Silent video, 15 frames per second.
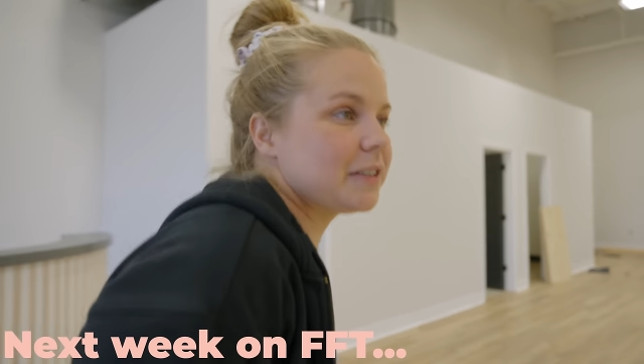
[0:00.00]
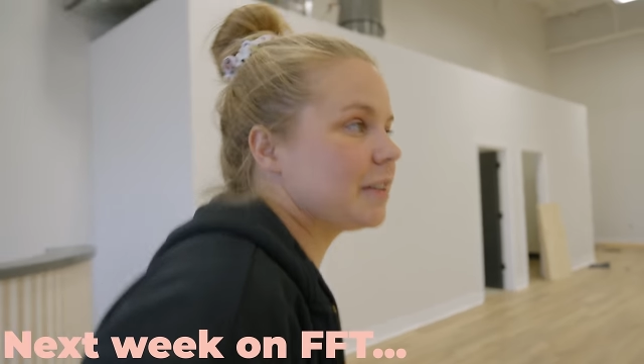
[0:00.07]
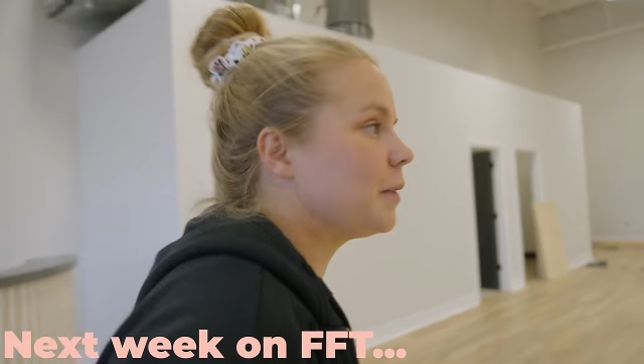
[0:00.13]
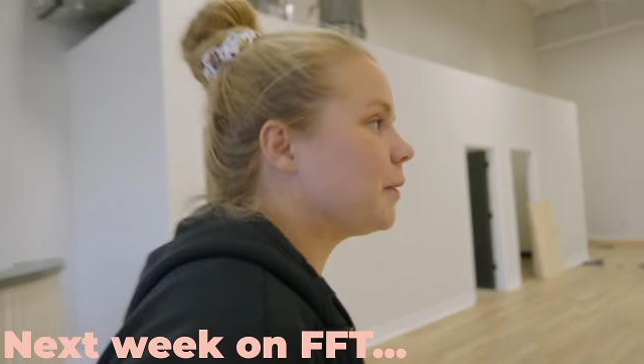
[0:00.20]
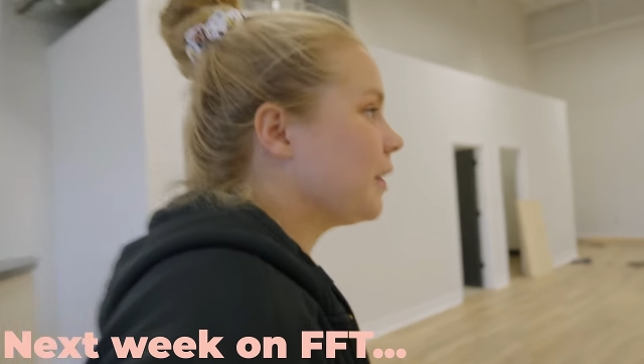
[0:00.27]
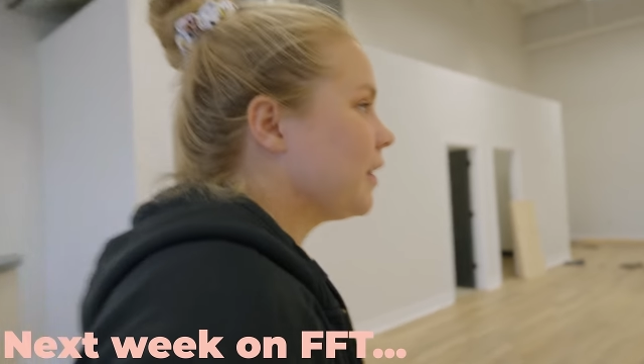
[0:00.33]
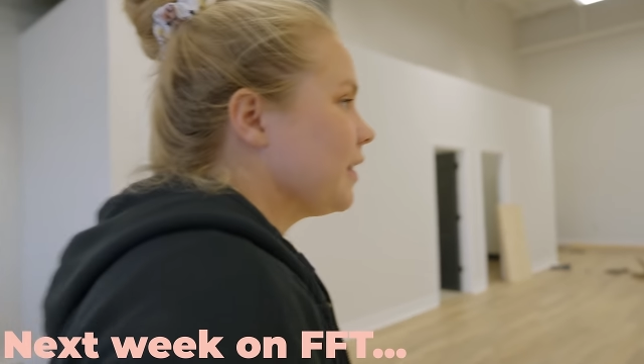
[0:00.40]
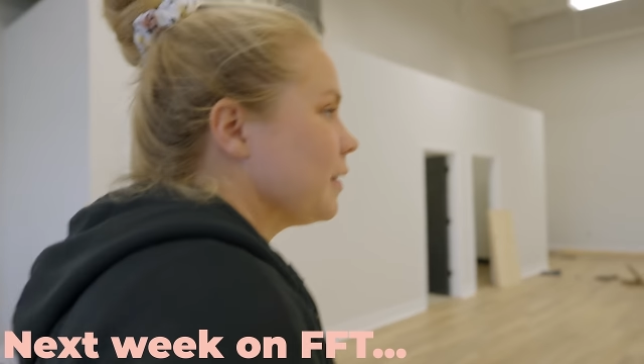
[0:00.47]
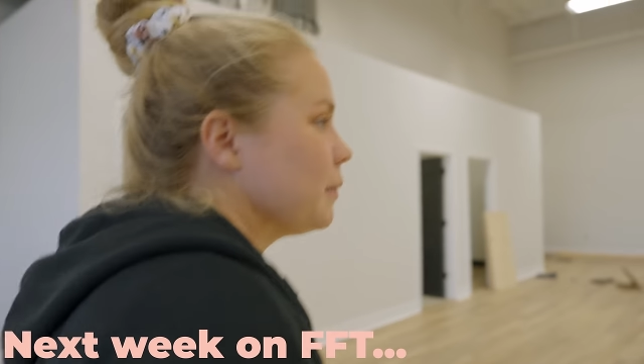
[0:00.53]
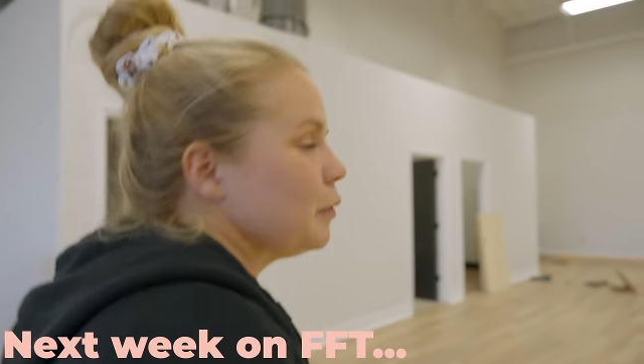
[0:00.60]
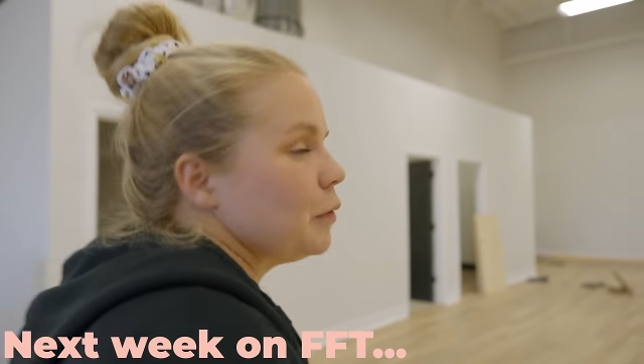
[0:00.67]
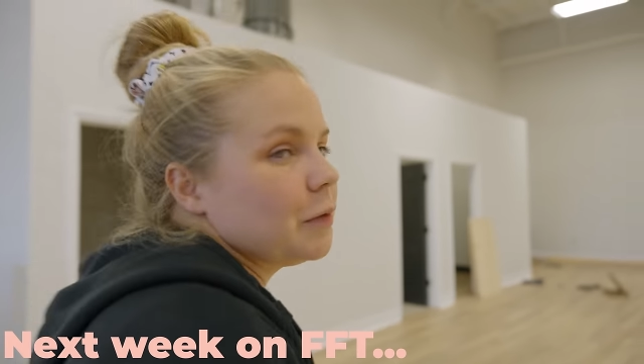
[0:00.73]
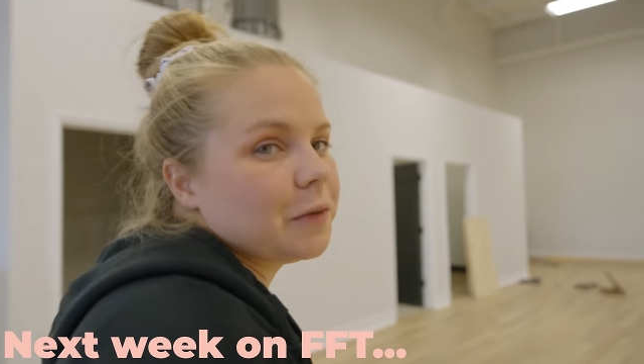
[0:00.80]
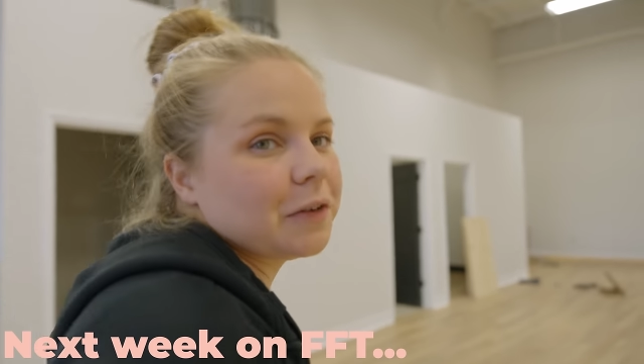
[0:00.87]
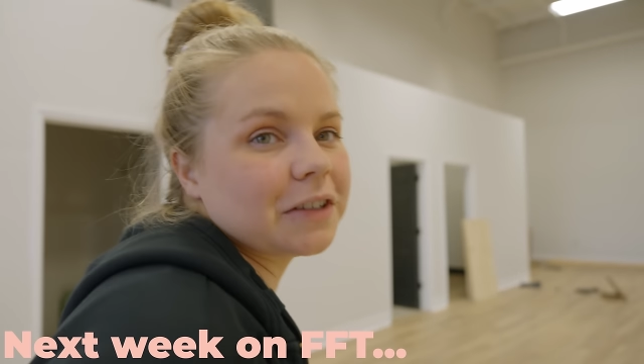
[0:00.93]
see where the
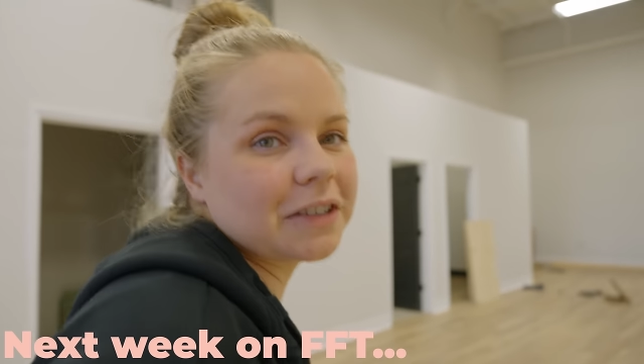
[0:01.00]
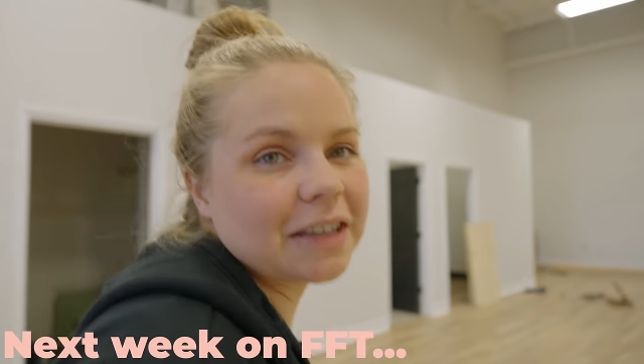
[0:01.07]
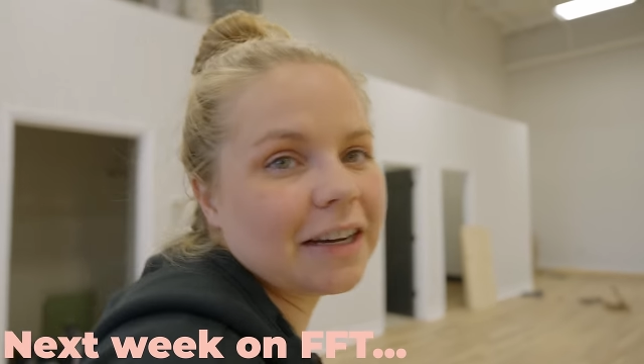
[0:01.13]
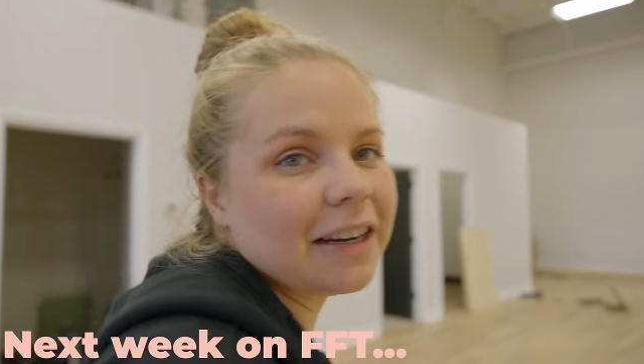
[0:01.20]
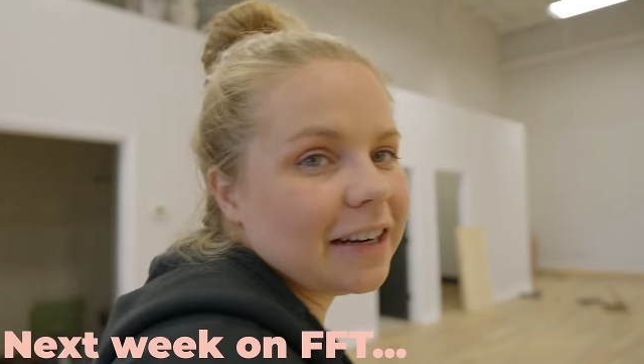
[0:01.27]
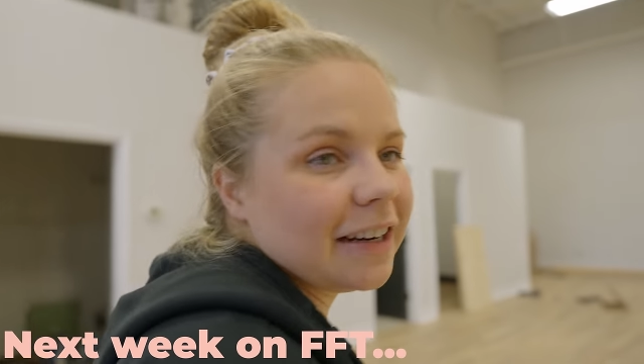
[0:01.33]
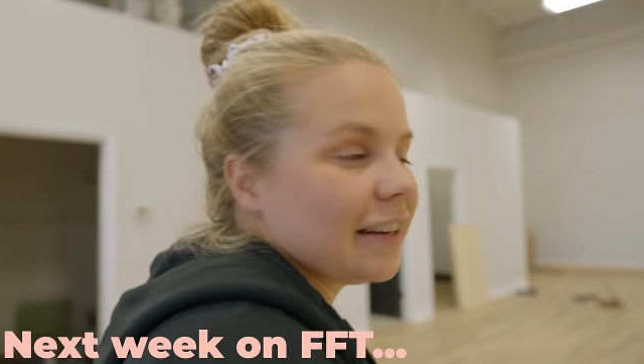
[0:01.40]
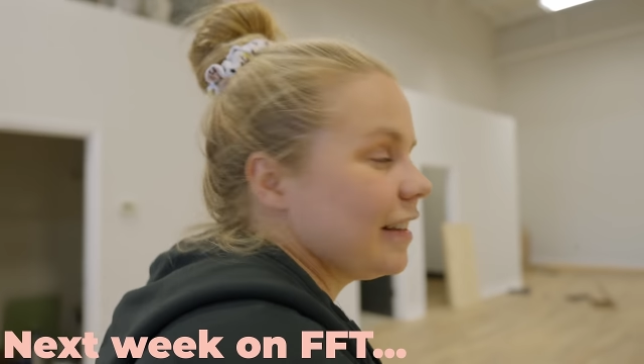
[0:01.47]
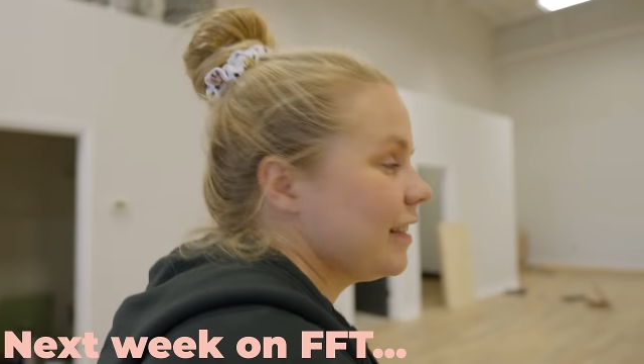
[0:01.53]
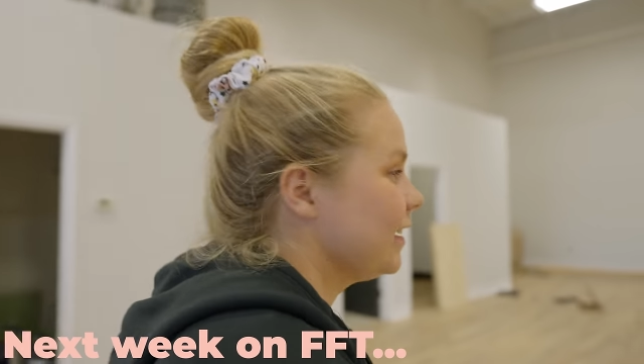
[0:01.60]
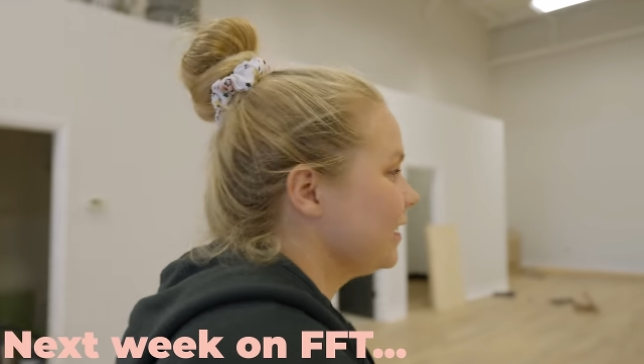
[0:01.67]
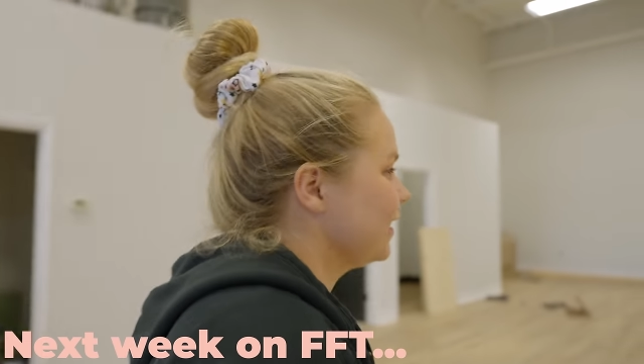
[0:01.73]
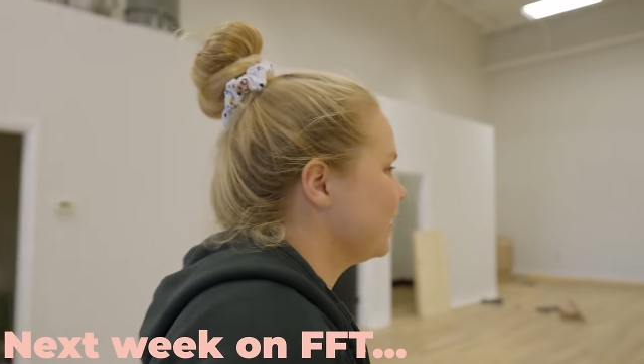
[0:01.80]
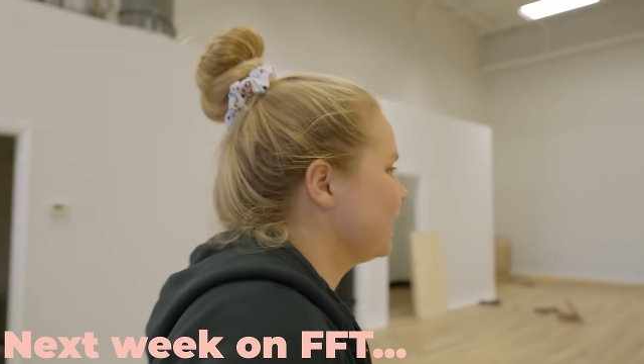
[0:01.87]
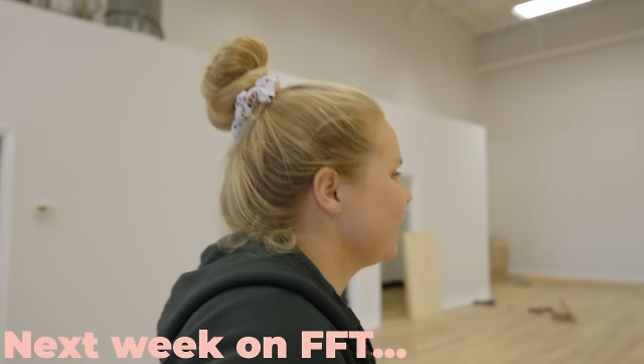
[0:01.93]
movers are.
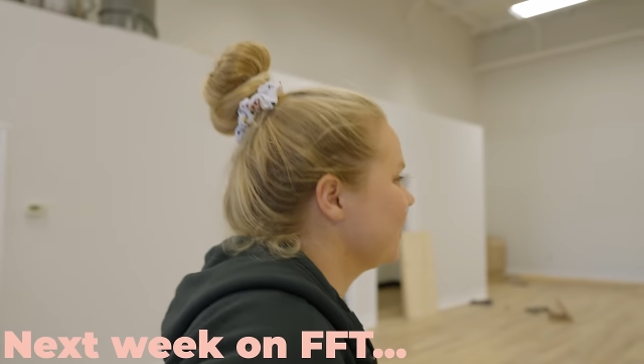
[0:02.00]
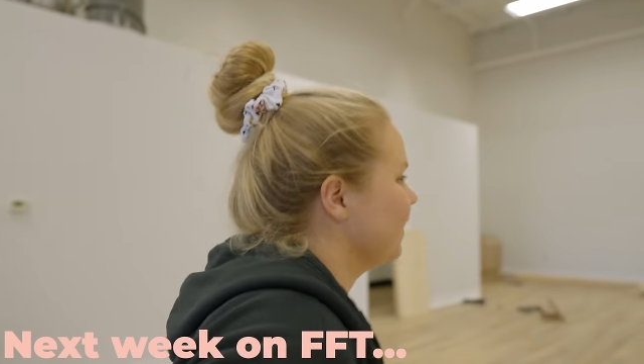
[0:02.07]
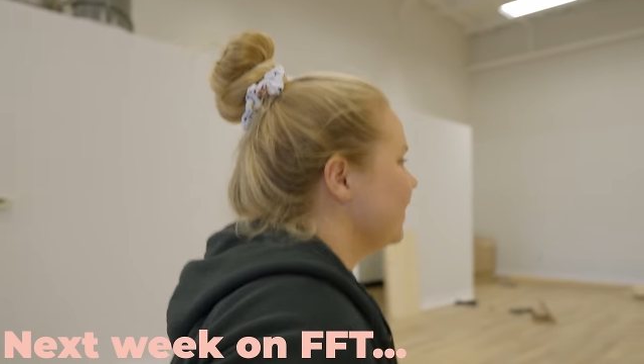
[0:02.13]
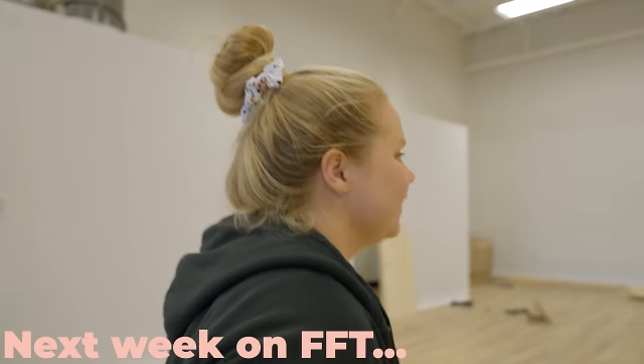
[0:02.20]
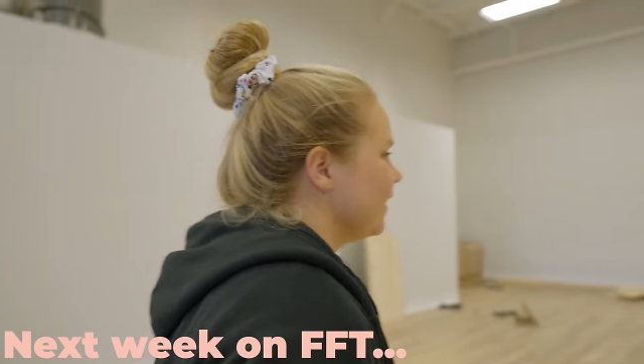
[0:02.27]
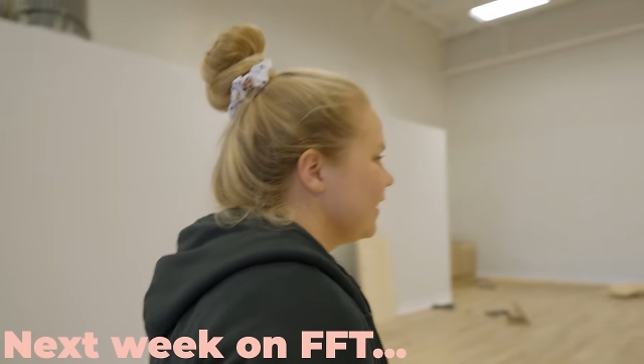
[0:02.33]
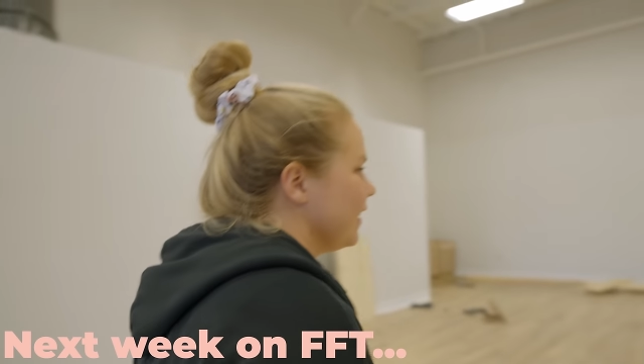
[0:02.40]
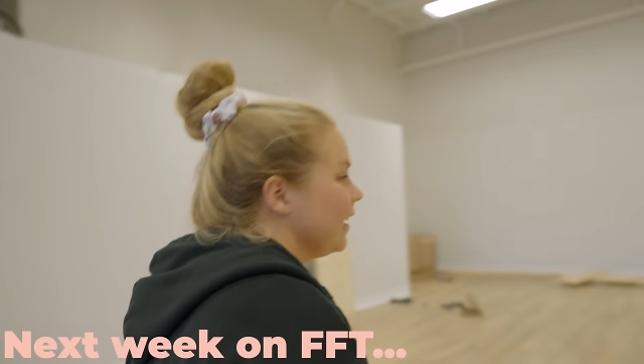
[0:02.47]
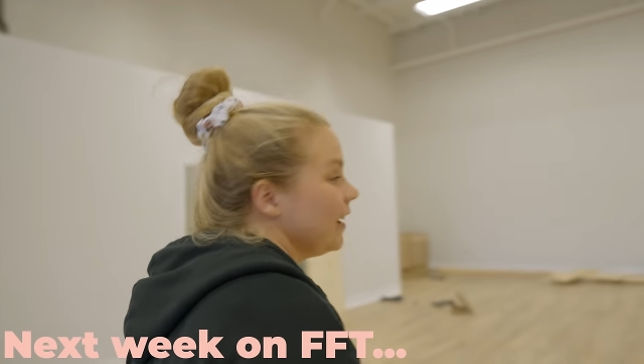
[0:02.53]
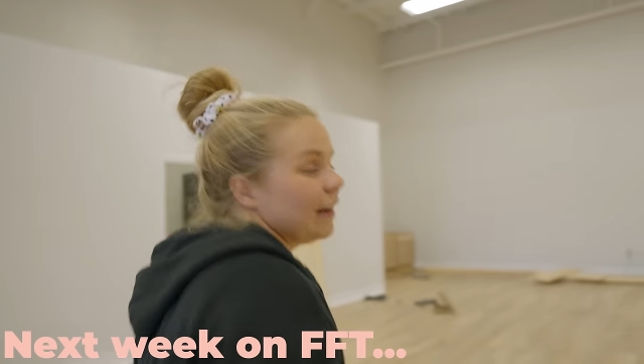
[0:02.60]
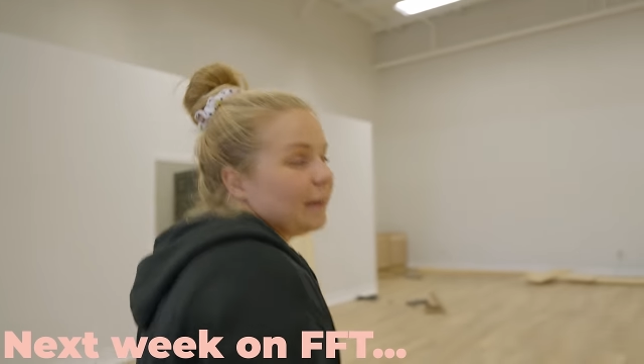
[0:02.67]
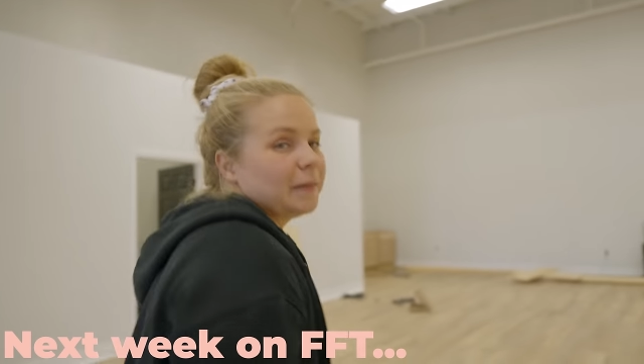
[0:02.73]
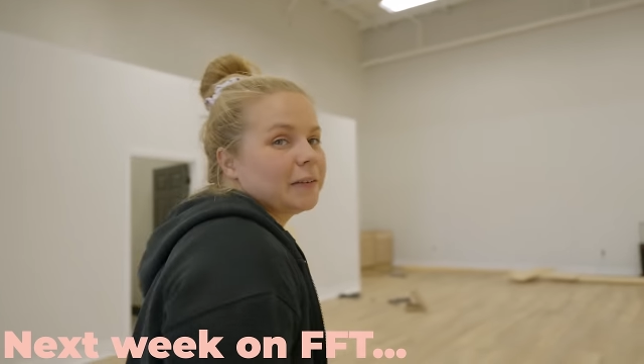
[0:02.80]
How